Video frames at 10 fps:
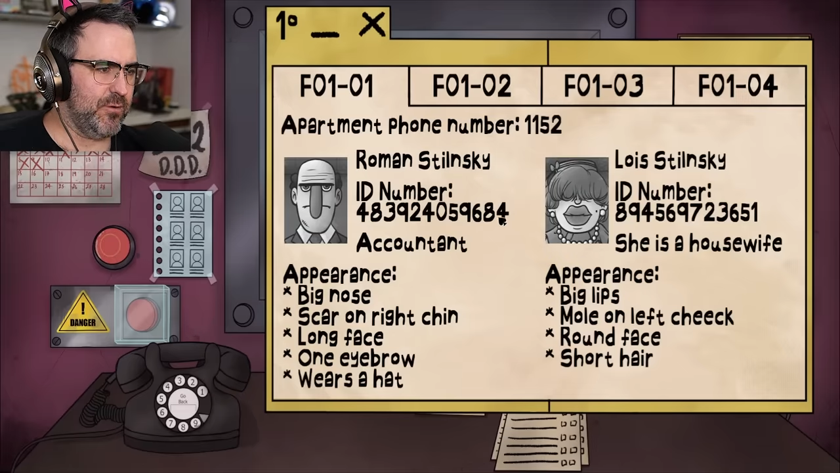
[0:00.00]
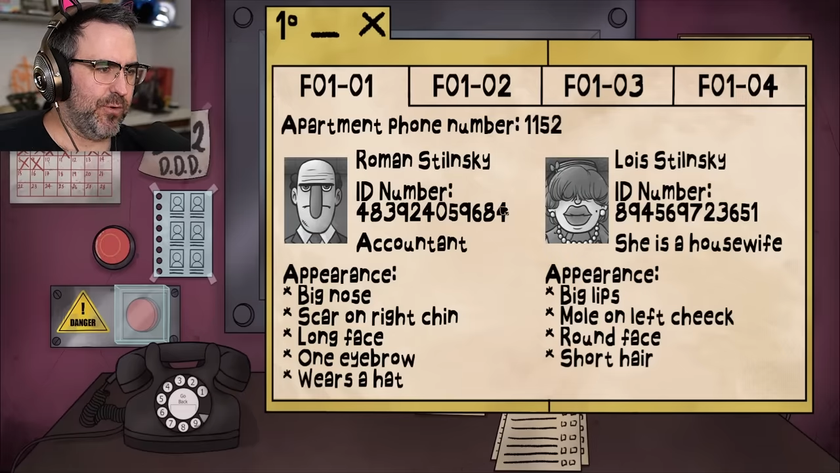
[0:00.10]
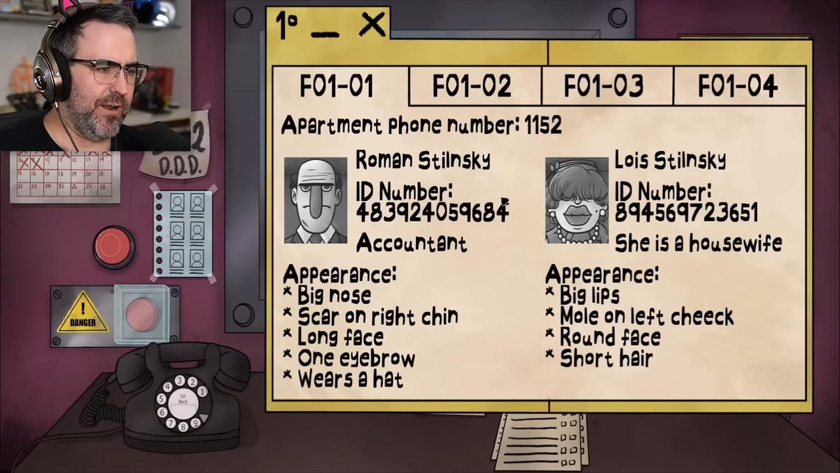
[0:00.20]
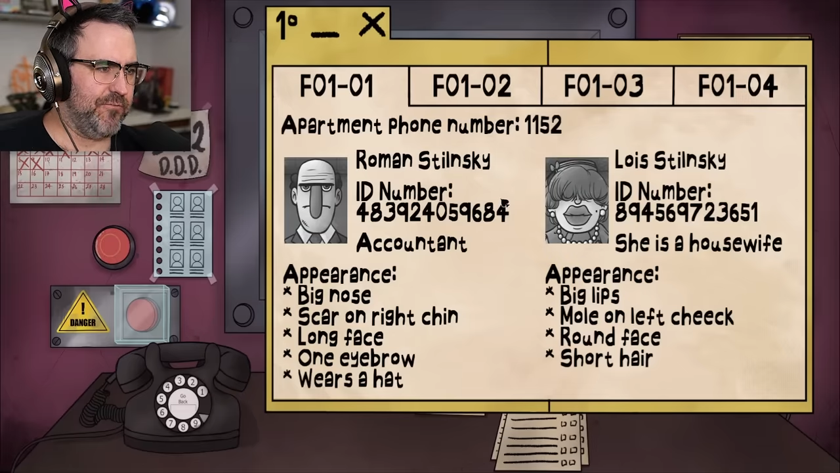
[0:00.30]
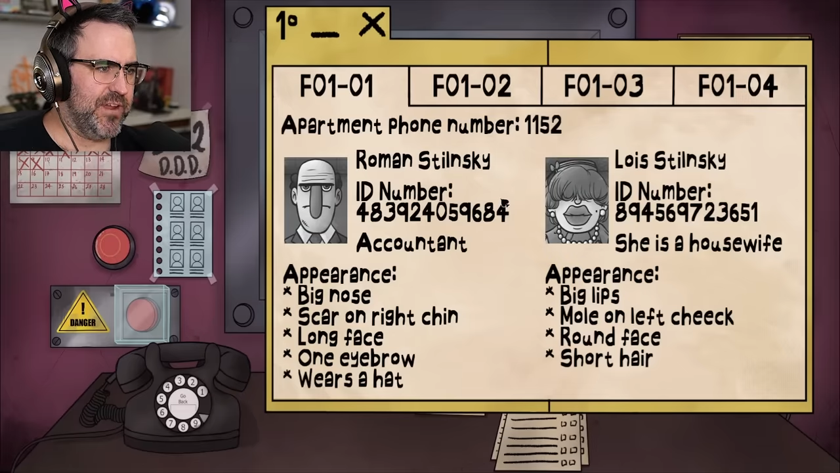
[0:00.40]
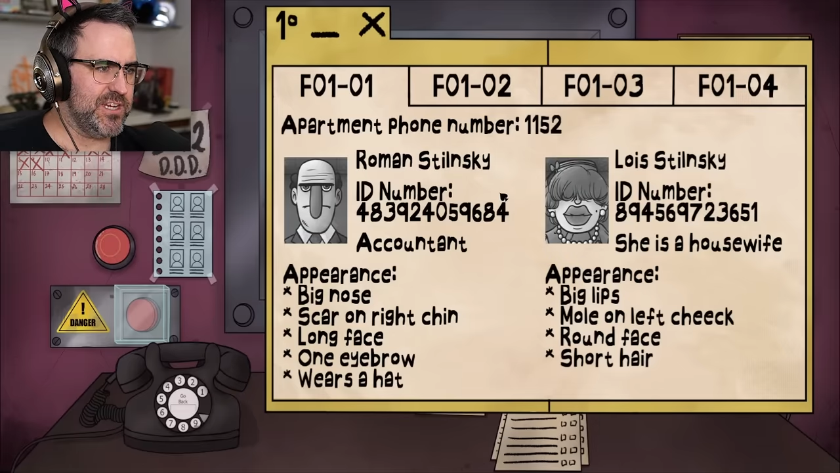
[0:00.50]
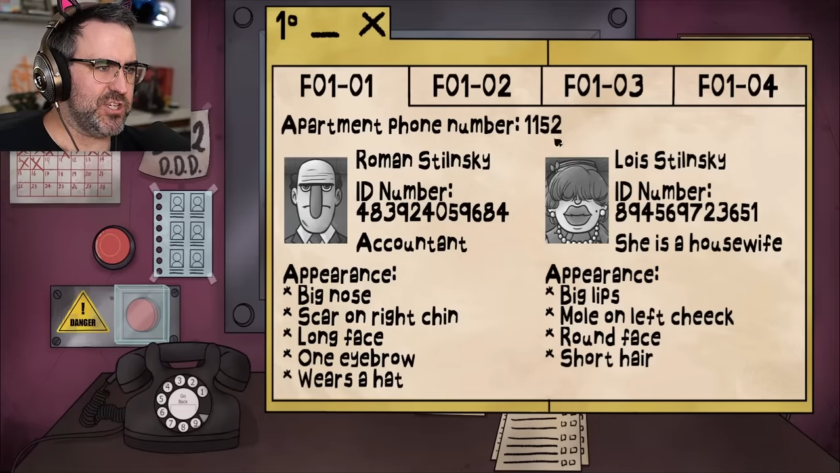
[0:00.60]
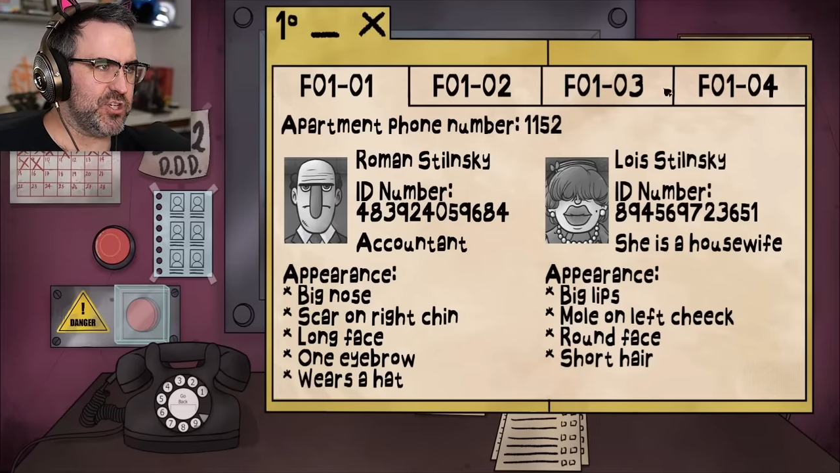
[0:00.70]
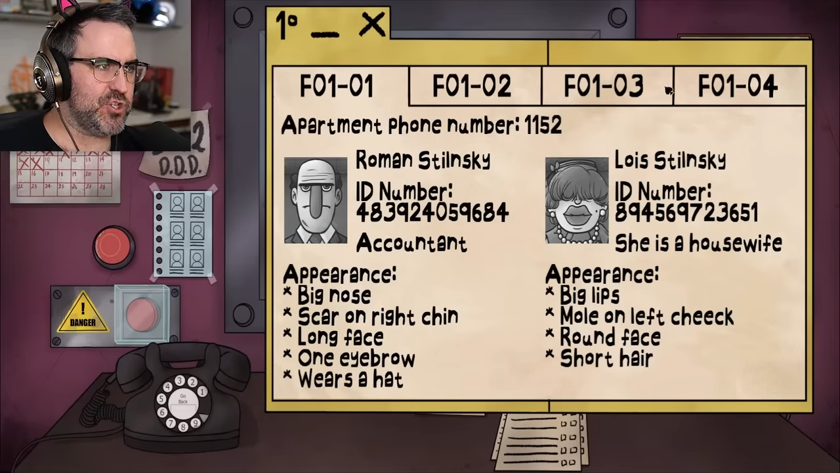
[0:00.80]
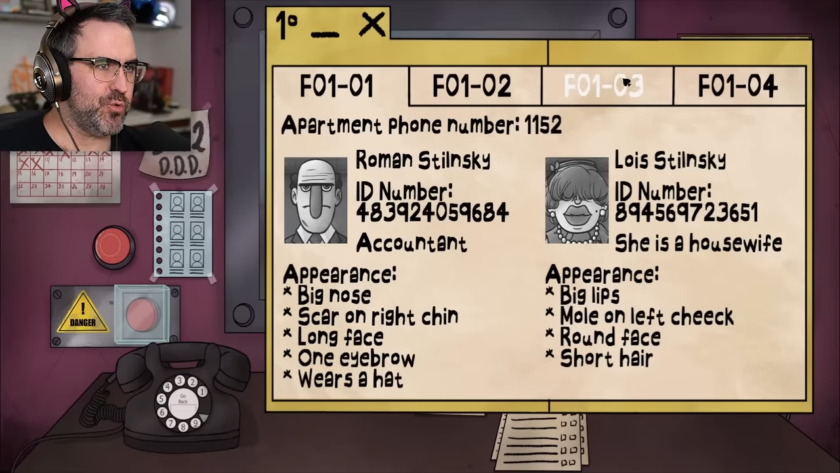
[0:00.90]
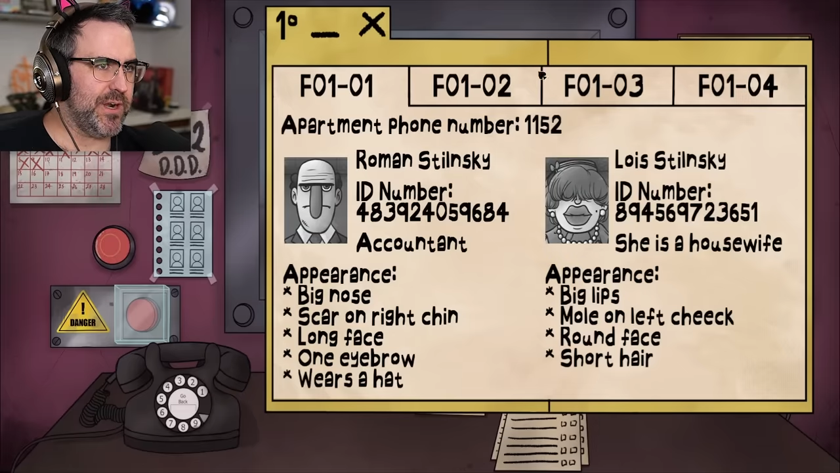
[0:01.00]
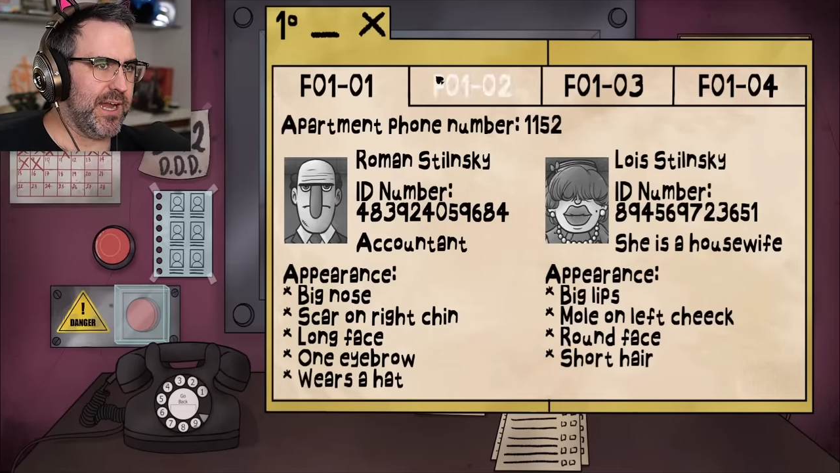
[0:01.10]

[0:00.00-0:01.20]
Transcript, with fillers: round face and short